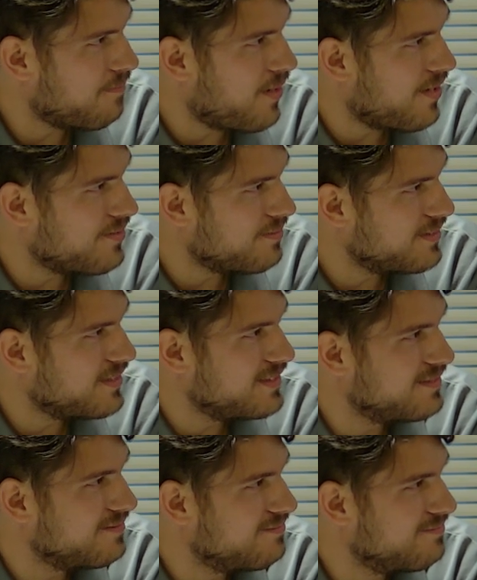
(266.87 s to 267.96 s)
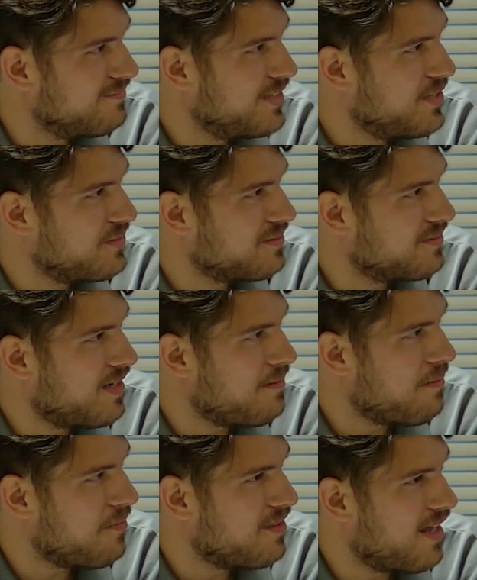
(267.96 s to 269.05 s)
possibly, you know, come
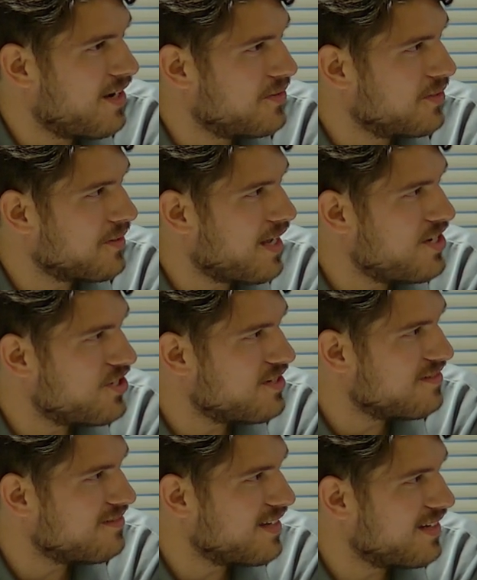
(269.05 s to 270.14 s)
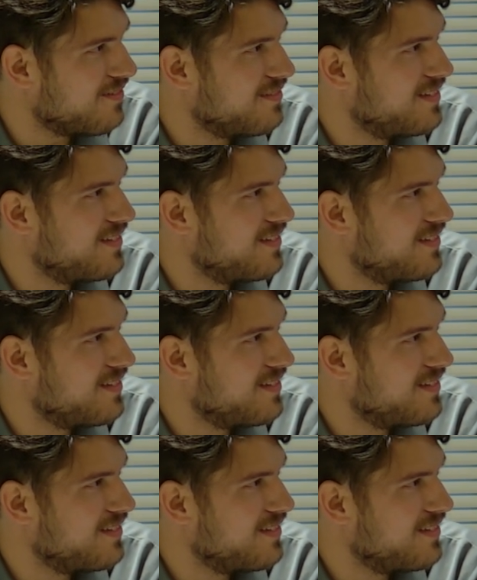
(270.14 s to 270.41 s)
up with that new location that